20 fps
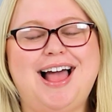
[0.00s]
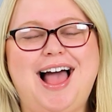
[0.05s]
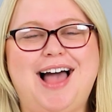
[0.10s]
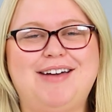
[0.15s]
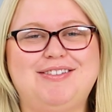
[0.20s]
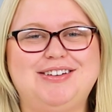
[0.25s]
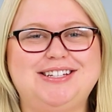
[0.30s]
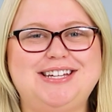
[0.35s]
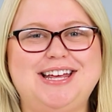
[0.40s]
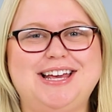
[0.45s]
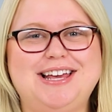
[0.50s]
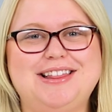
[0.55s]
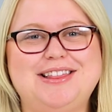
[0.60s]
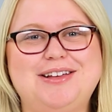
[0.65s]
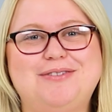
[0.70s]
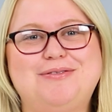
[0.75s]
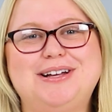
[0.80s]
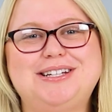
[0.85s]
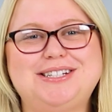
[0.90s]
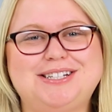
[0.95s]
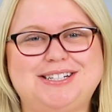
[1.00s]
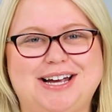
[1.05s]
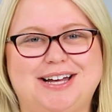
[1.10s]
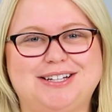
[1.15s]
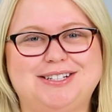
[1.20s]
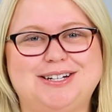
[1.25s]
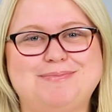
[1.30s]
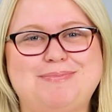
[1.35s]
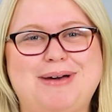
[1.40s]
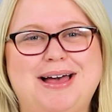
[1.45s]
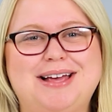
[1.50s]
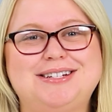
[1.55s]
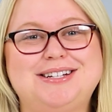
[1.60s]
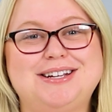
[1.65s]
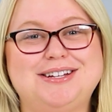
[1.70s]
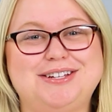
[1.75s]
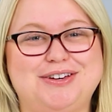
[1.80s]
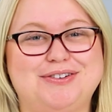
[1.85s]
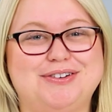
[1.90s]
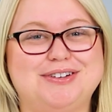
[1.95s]
Have you taken the Which Shelter Pet
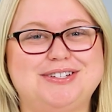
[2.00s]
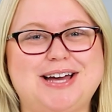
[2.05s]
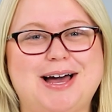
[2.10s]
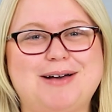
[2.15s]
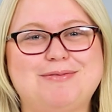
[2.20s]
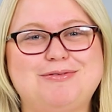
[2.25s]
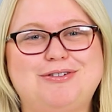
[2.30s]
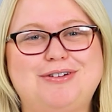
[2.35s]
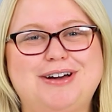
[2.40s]
Should You Adopt